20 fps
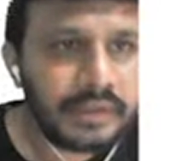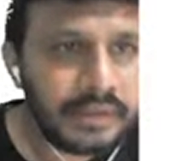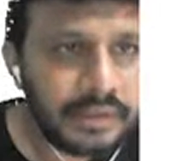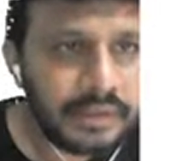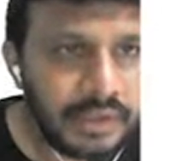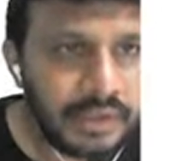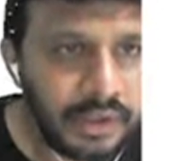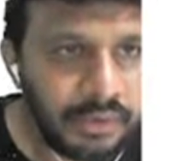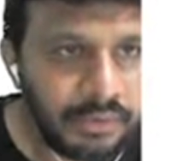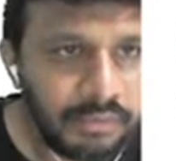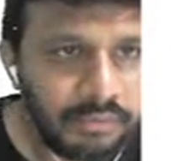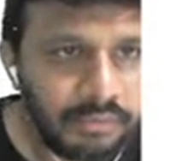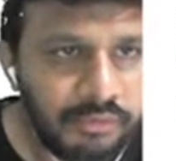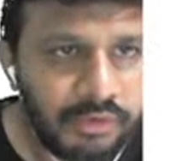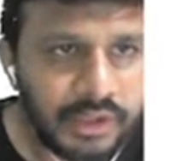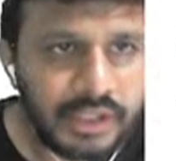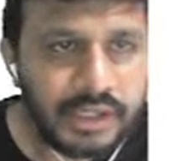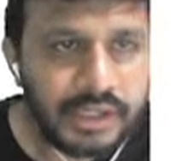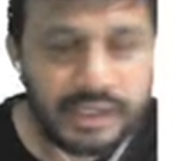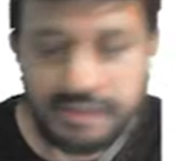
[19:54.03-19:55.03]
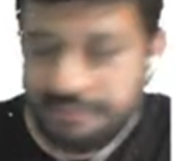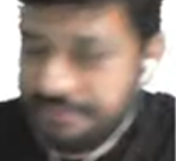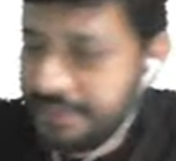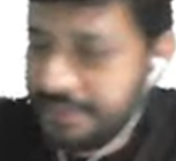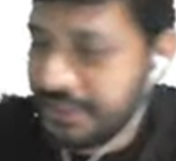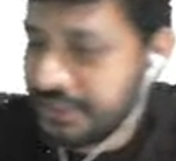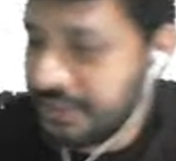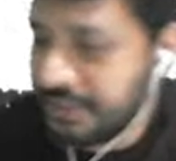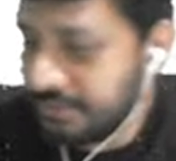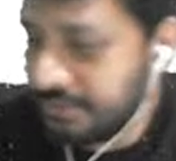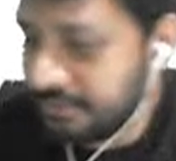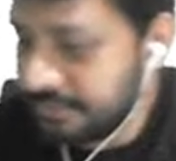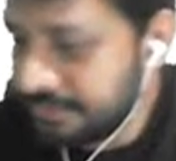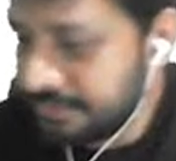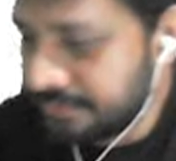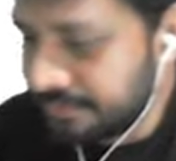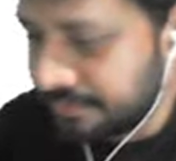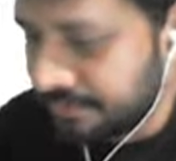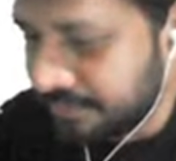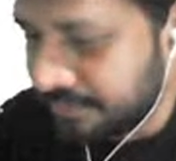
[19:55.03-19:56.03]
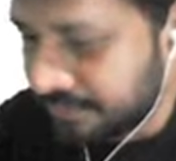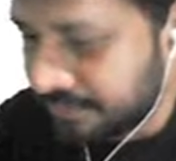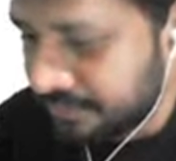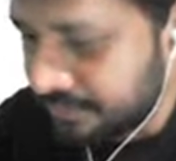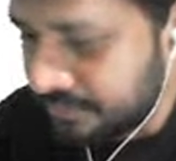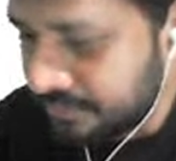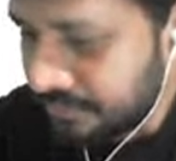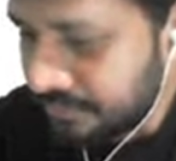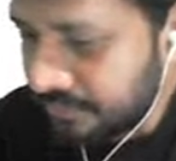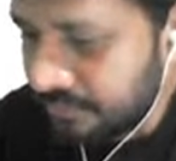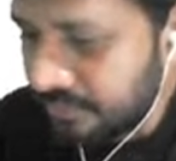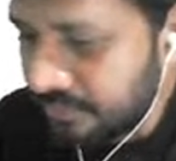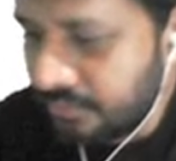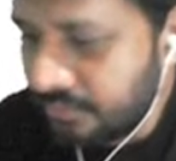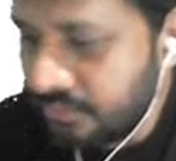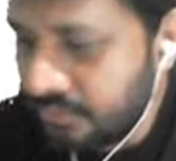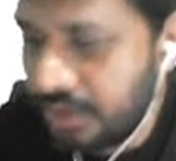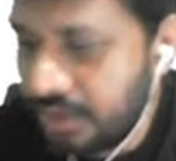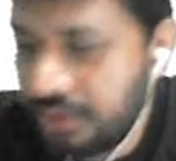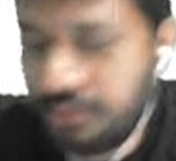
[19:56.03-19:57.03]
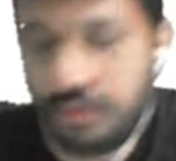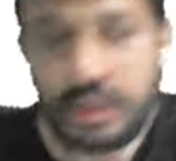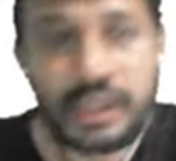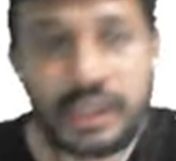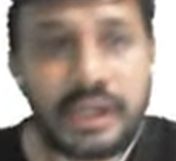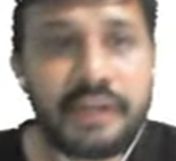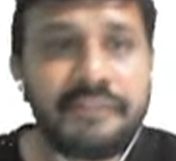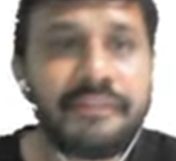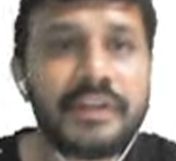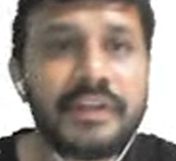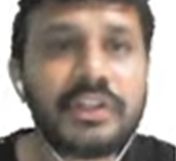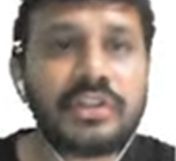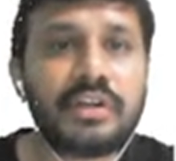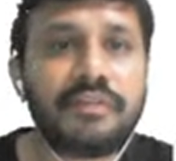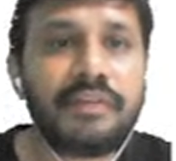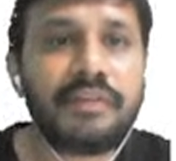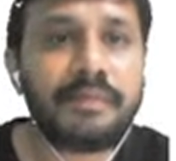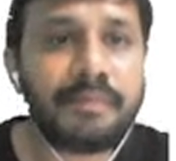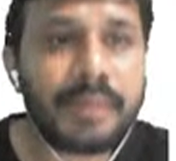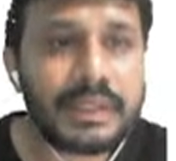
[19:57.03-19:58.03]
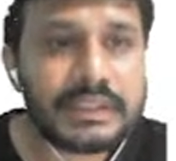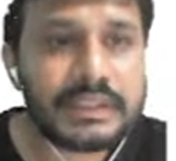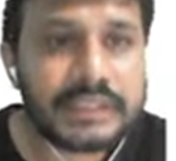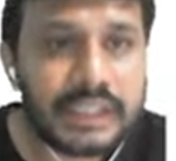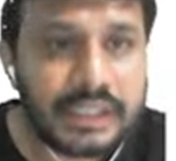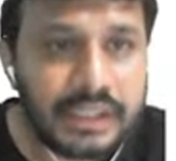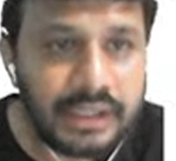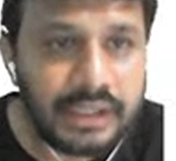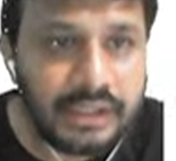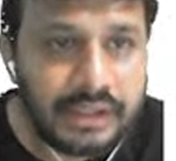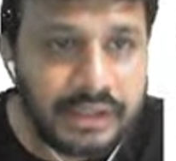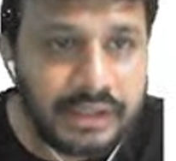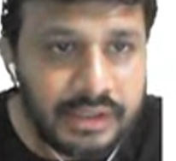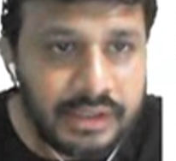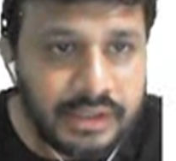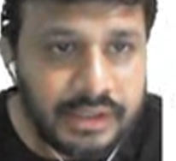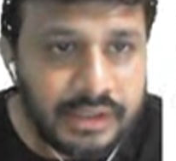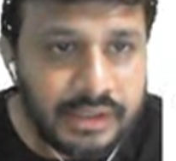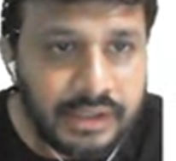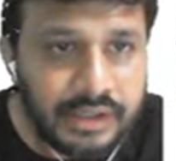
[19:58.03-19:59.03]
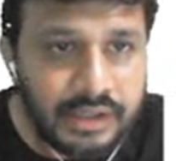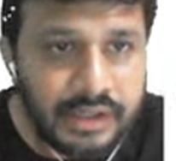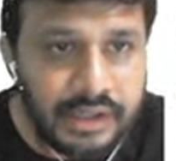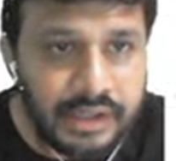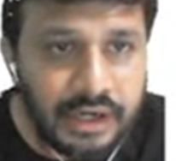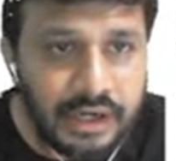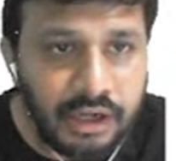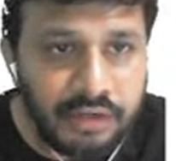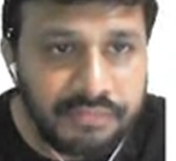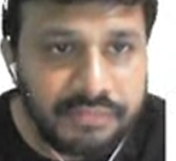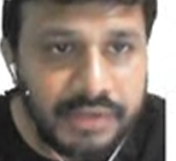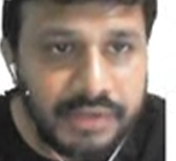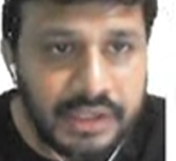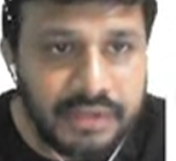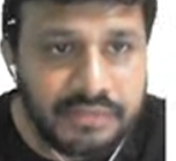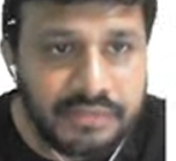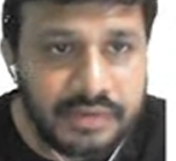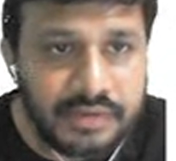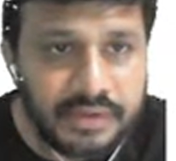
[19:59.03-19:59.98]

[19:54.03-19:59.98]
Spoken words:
now what is the definition? What is the definition of impulse signal? Del of t is